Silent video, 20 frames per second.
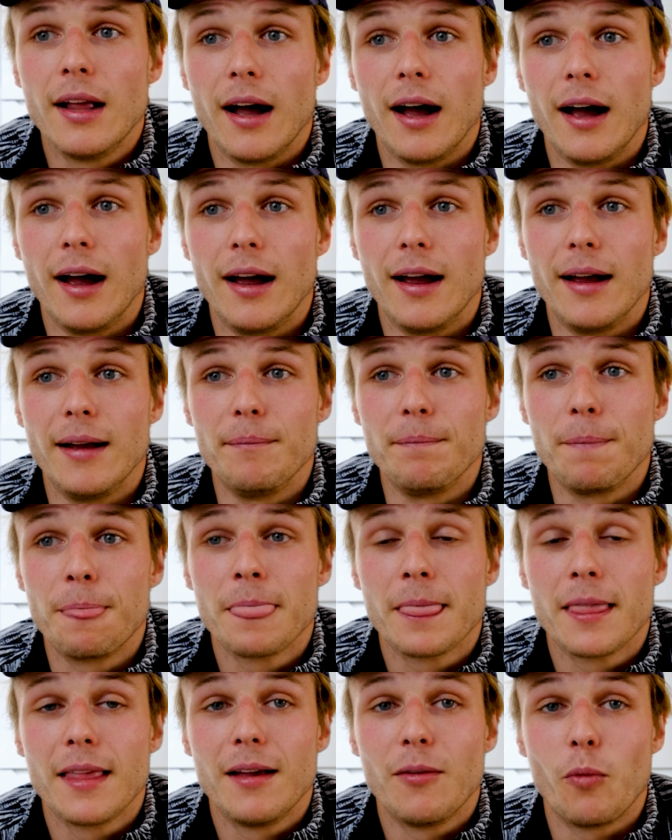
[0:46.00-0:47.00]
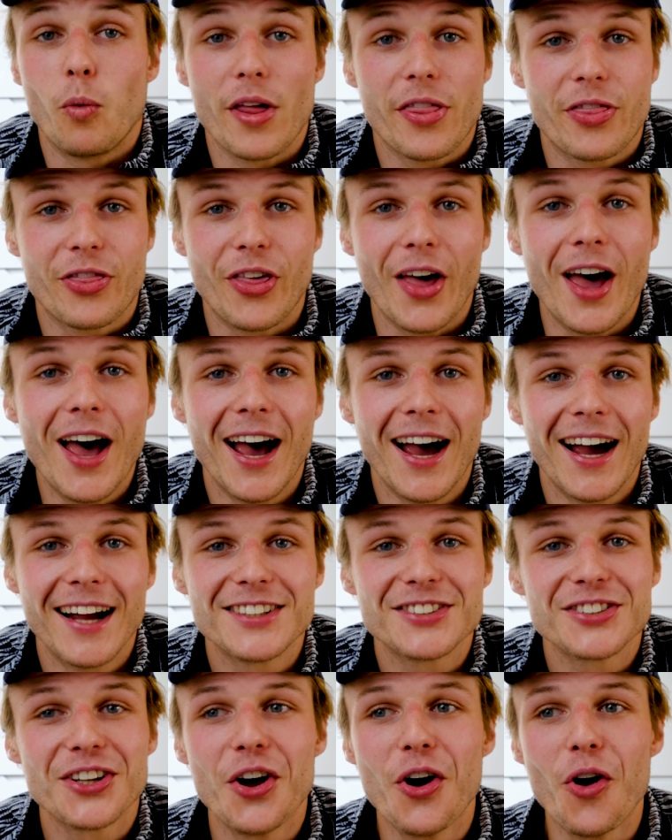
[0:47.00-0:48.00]
With
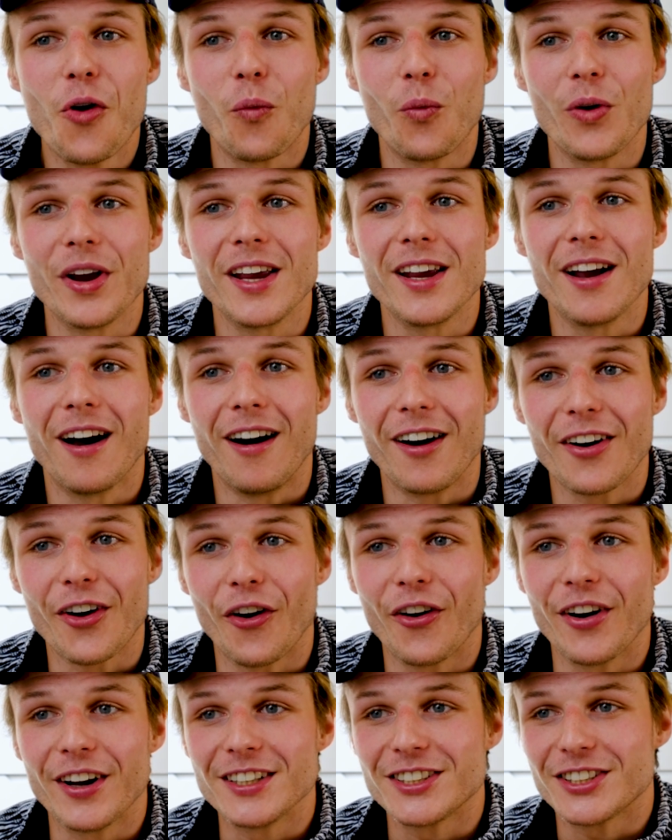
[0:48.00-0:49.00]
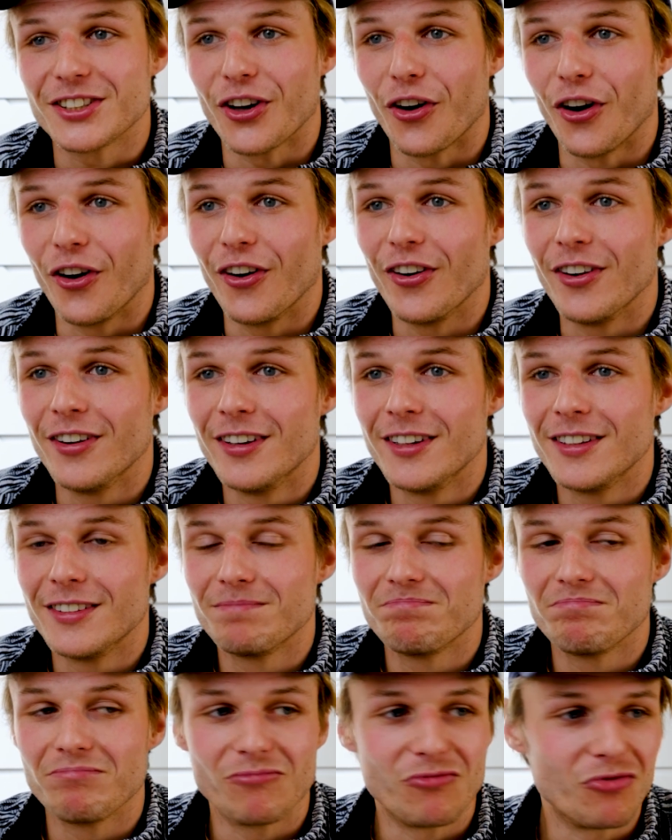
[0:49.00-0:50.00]
that, we are going to go
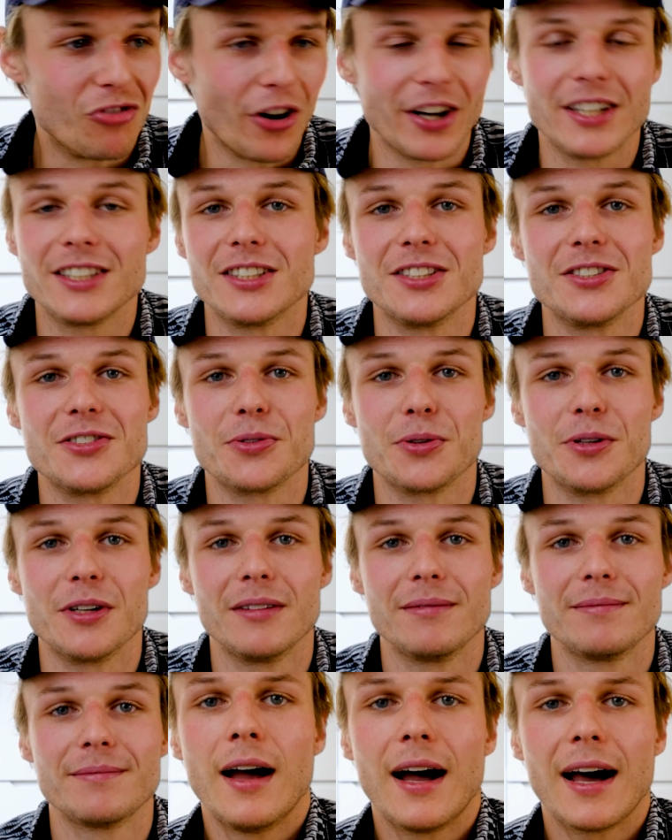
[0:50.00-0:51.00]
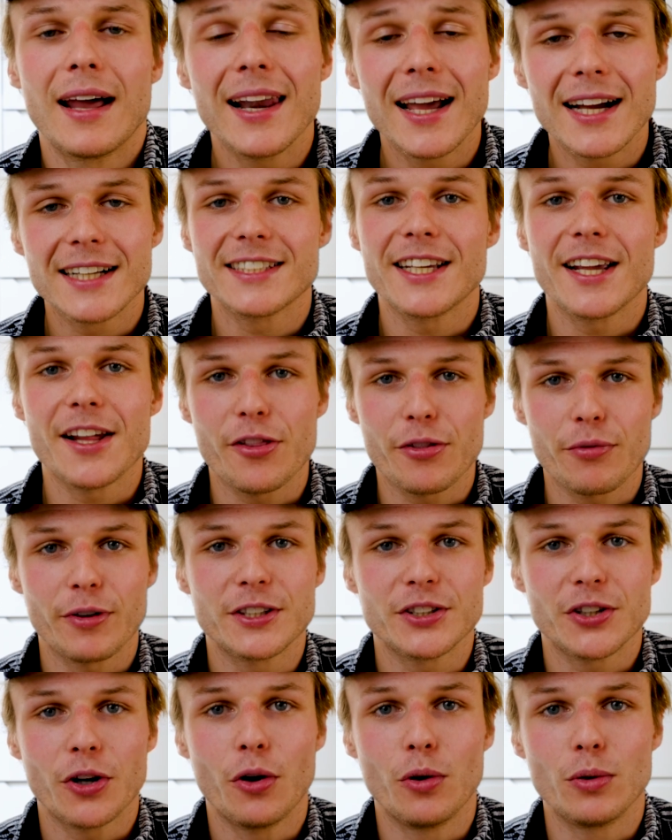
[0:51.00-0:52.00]
right into it. A lactate
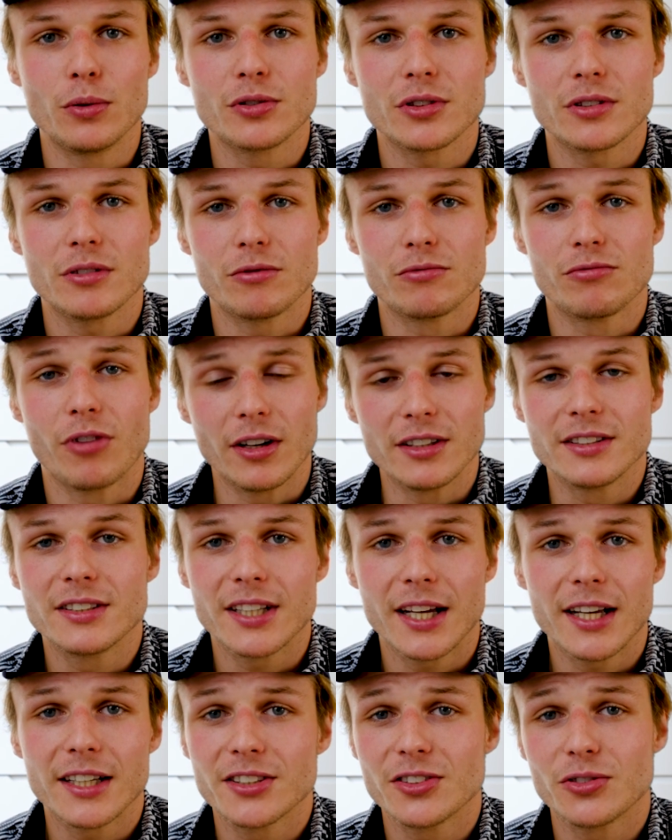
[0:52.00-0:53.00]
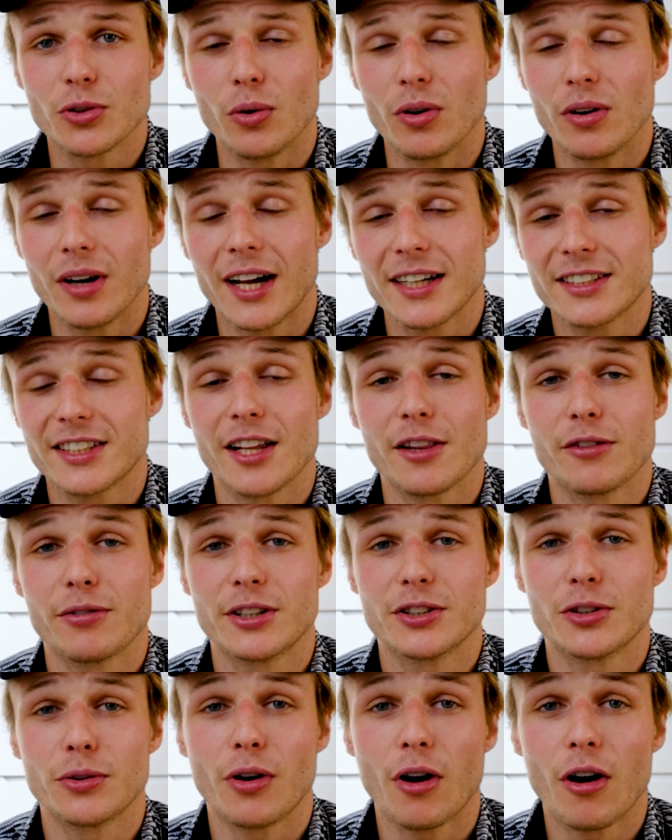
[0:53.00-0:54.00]
threshold run test or lactate
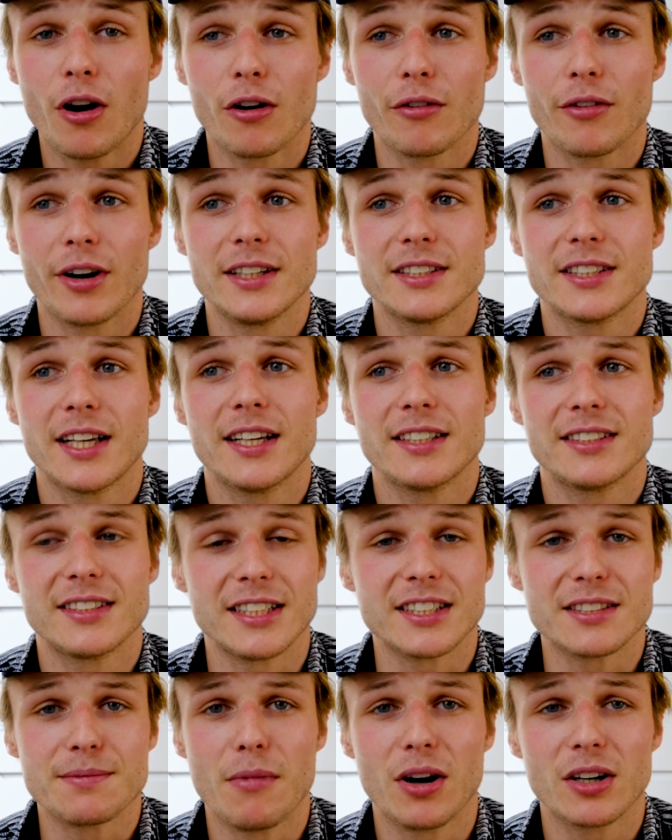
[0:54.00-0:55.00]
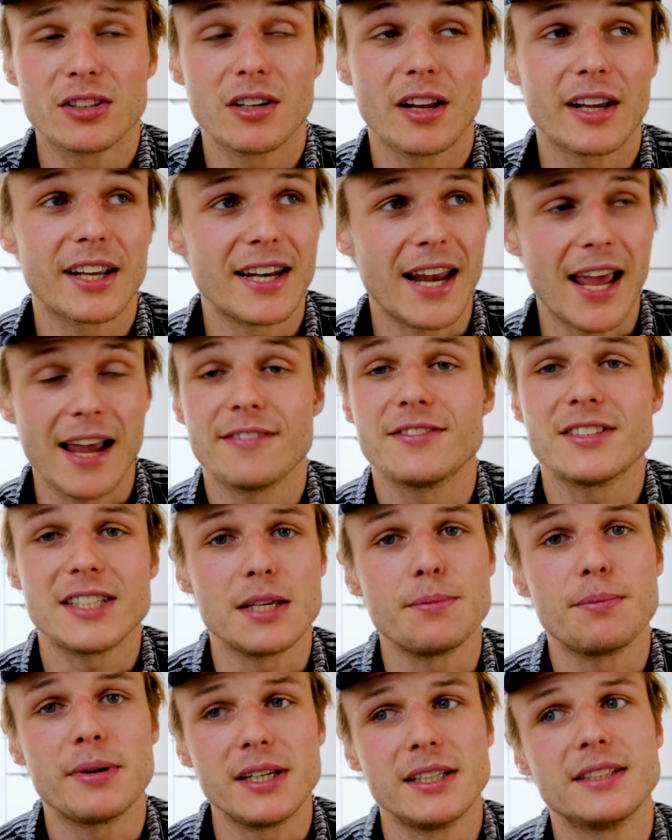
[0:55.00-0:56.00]
threshold heart rate test is much like an
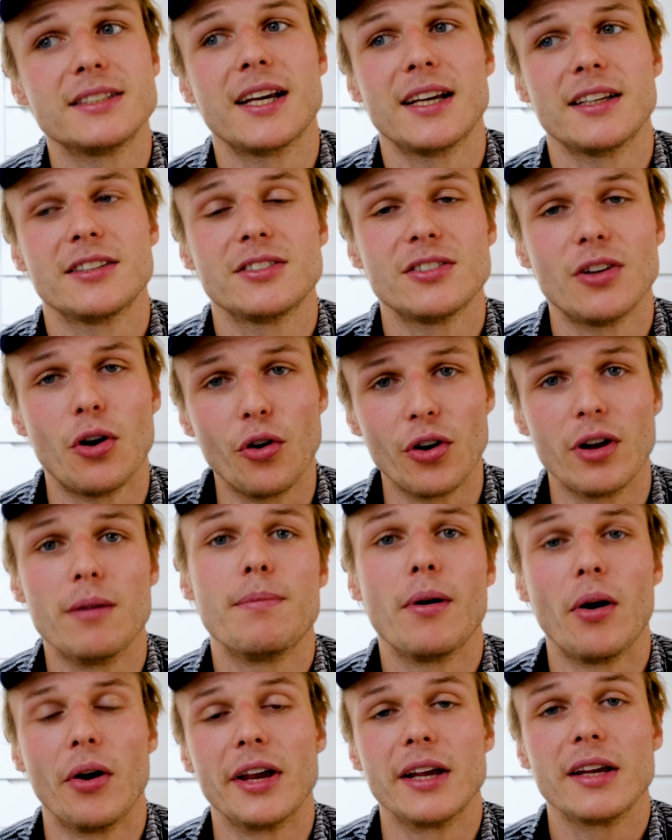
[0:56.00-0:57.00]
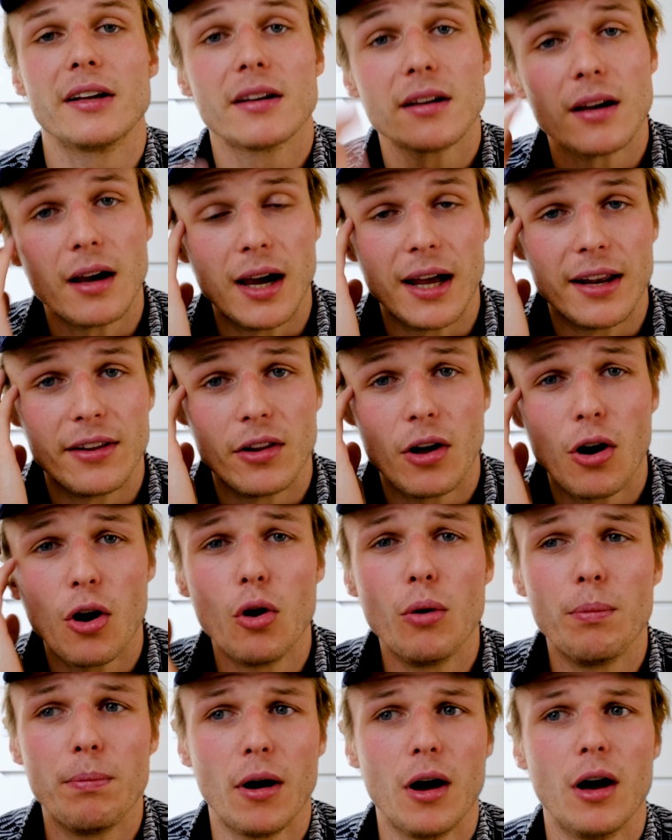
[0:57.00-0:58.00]
FTP test on a bike. And the
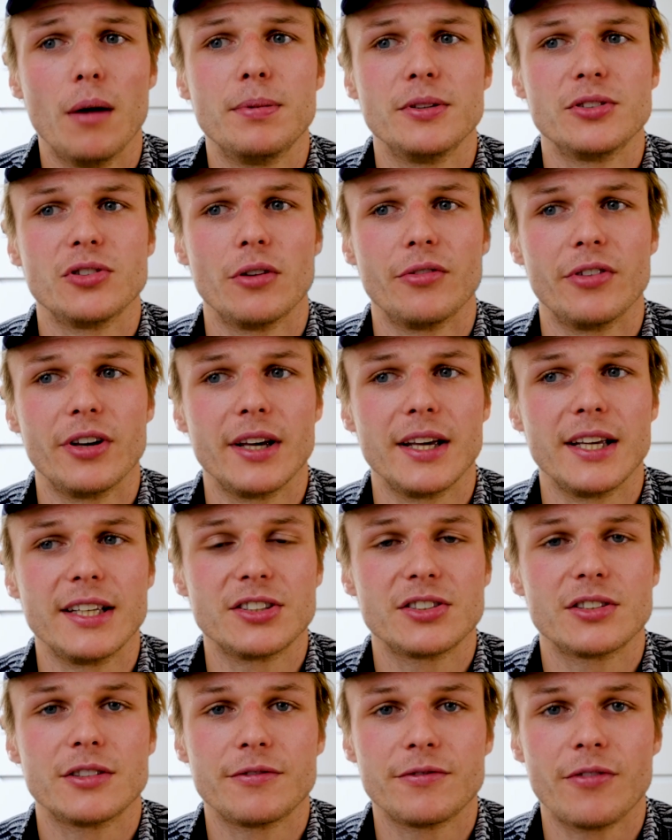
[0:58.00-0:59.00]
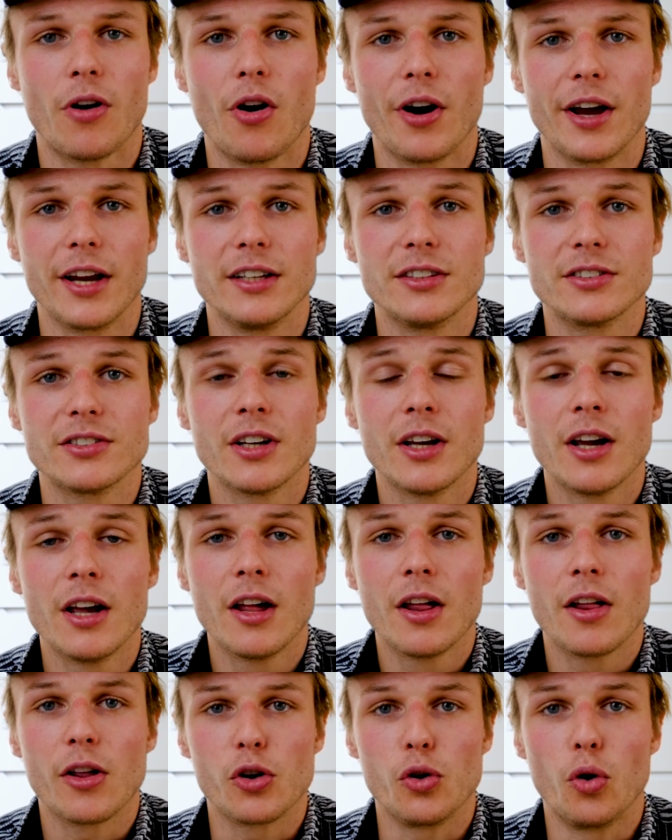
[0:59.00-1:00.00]
whole purpose of it is to find
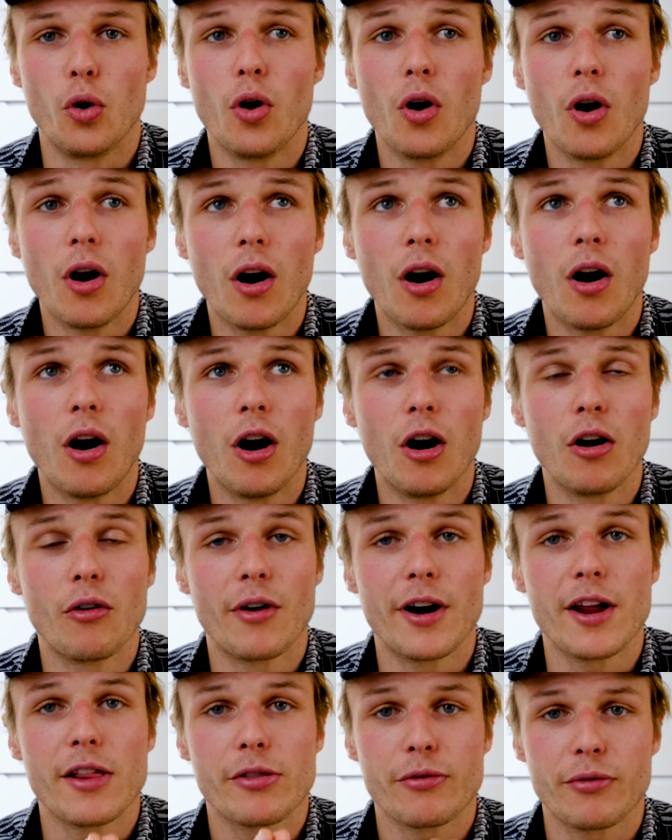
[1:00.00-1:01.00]
your heart rate